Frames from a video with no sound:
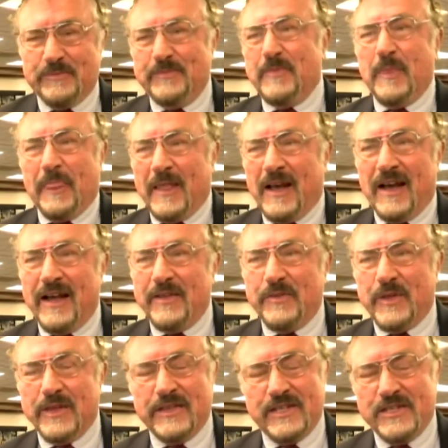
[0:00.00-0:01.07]
I
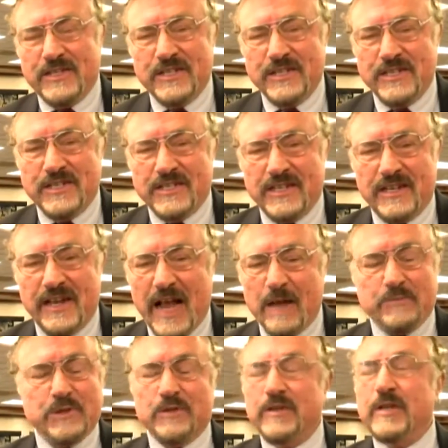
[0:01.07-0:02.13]
think this is uh,
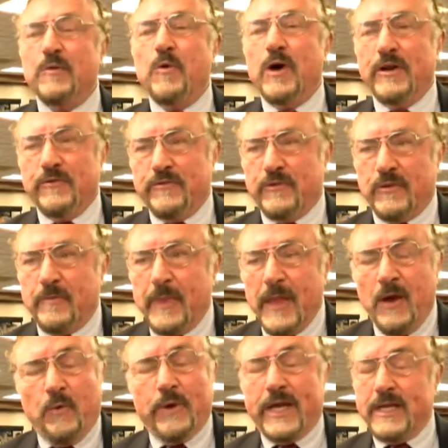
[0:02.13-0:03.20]
absolutely
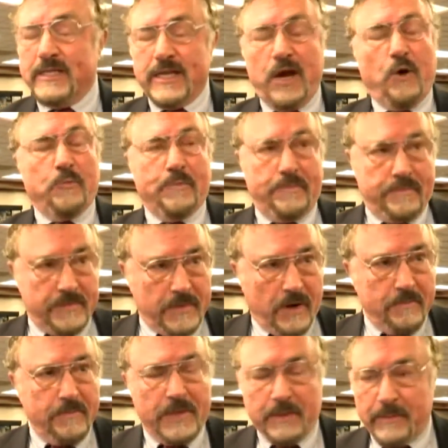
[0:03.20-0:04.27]
wonderful. We get to help
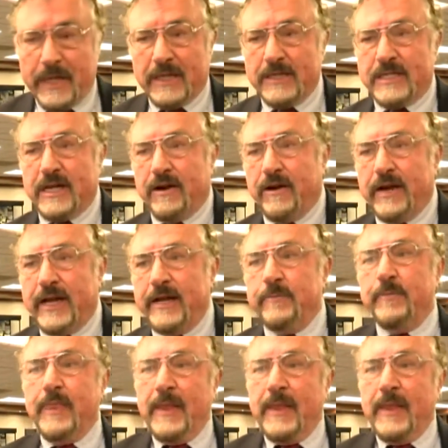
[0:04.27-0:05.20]
the military,